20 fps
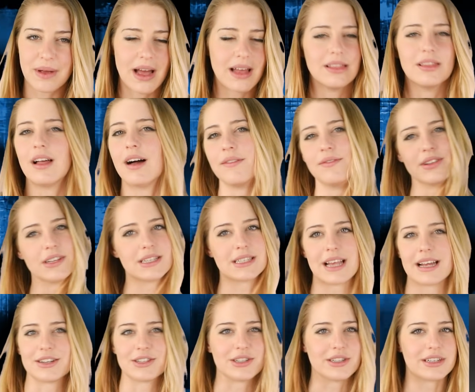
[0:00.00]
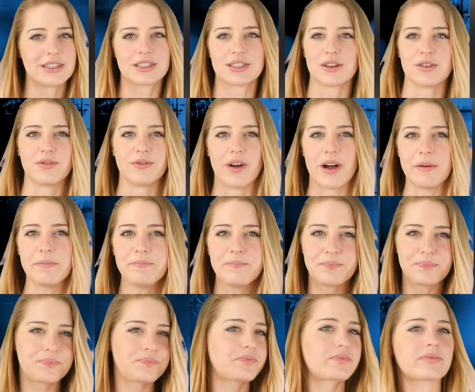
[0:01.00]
I love this legend, it's so fun.